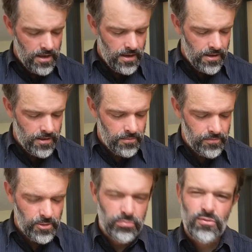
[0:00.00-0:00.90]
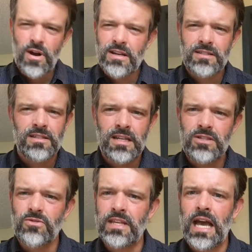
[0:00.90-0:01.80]
the
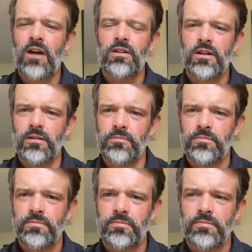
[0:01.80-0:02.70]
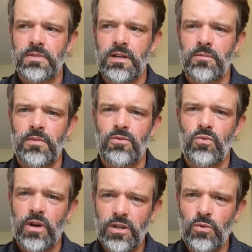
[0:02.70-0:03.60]
process, or the outcome of
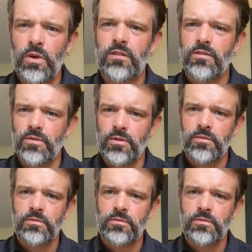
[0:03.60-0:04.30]
what you went through.